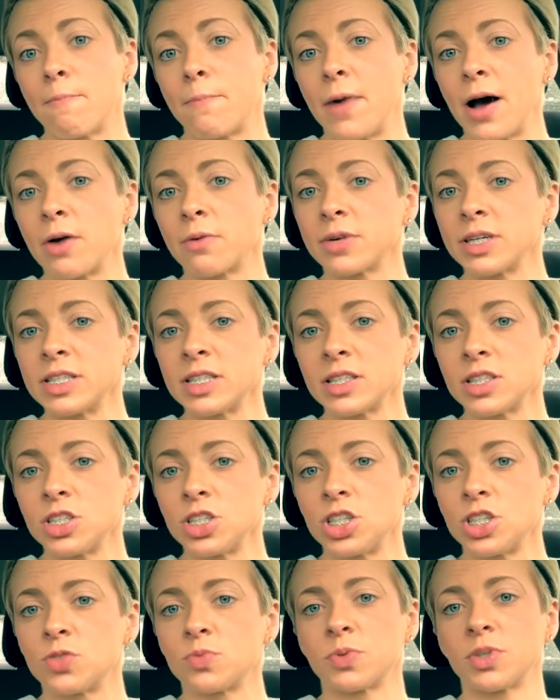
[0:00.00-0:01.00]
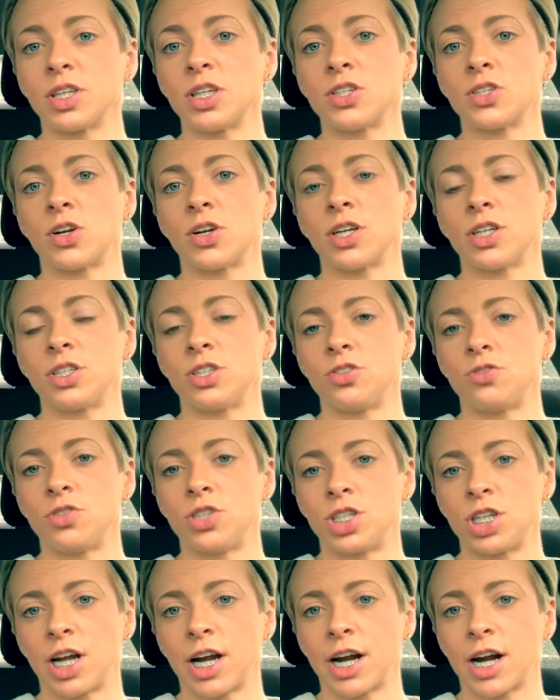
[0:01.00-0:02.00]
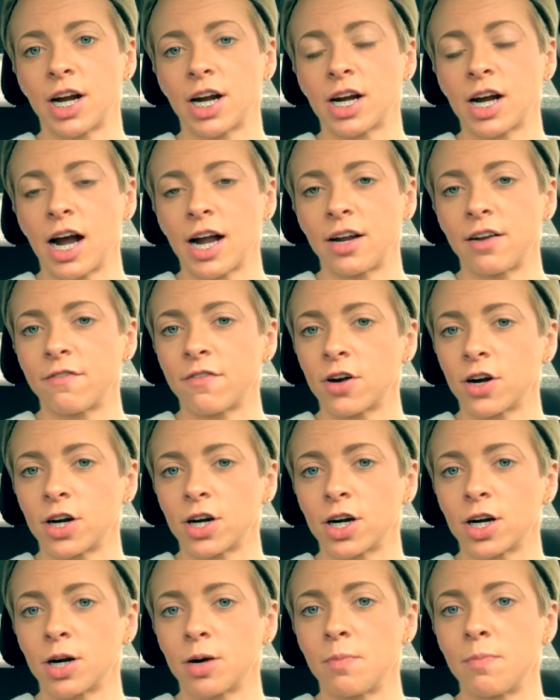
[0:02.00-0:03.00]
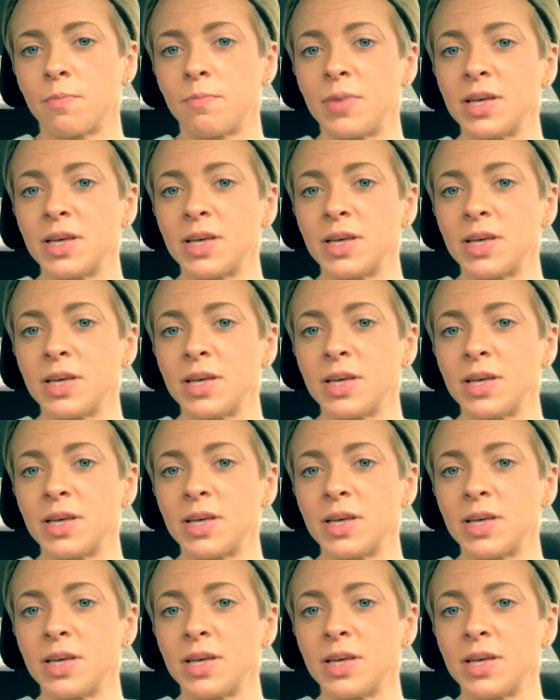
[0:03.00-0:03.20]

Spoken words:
But recently she's really started to share kind of her